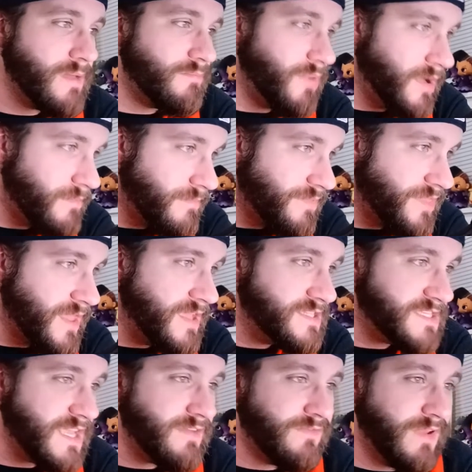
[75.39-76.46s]
But
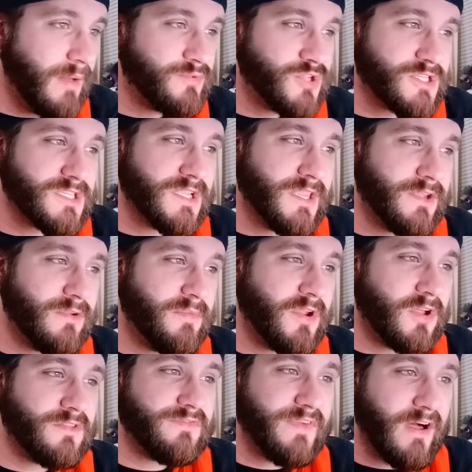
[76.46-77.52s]
things even up just a little bit
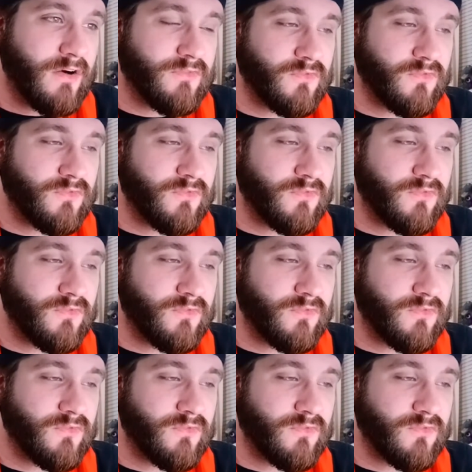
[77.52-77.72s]
on the foul